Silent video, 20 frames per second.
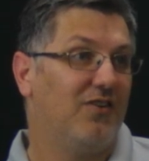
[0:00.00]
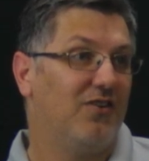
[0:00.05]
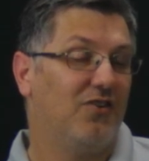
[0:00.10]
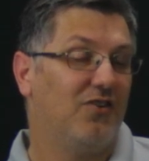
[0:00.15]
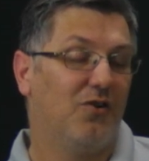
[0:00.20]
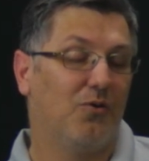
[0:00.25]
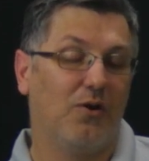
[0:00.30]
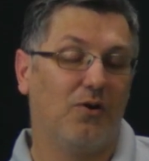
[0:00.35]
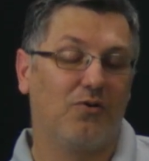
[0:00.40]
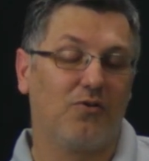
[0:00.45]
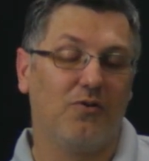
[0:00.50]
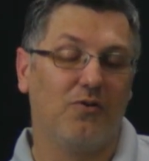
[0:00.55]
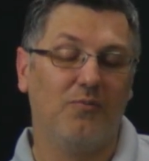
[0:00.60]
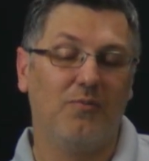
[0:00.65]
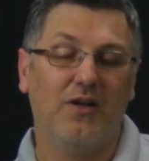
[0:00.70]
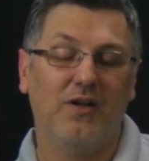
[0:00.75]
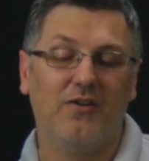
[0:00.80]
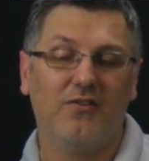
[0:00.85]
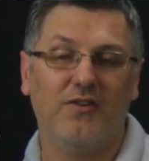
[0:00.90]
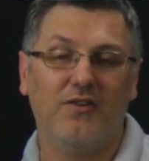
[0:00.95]
You're welcome.
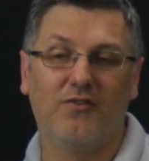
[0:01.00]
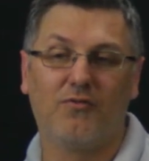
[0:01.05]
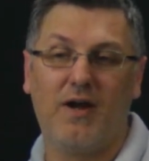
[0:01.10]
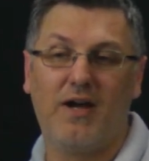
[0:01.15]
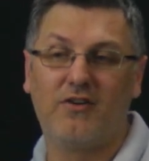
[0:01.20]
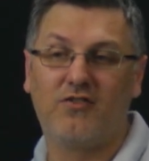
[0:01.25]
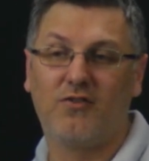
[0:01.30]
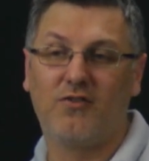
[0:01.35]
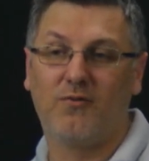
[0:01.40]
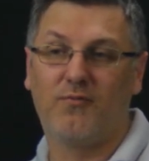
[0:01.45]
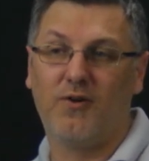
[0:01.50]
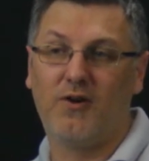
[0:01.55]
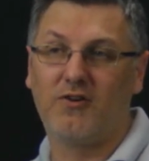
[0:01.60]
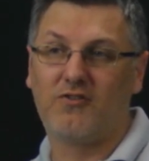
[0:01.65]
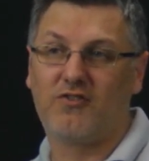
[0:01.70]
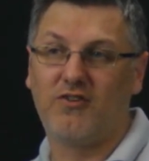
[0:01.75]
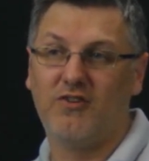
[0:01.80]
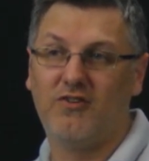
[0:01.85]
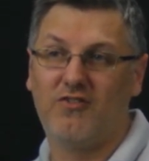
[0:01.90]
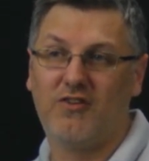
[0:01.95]
These rational
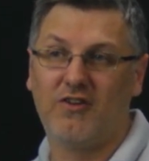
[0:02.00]
functions,